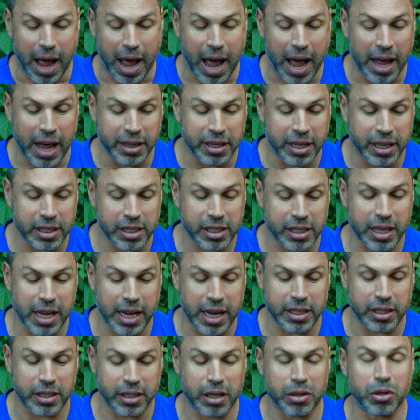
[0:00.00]
And this
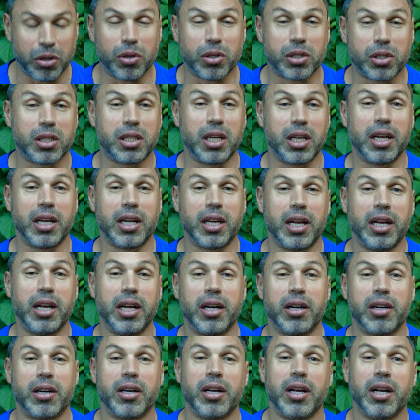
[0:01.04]
lens that you're seeing
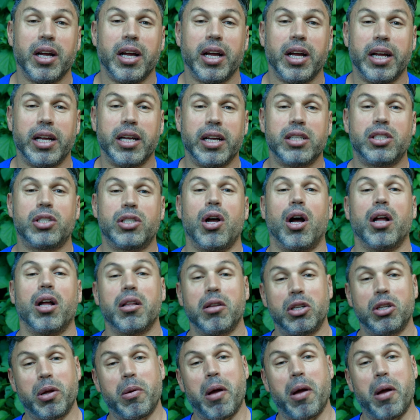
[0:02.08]
here is got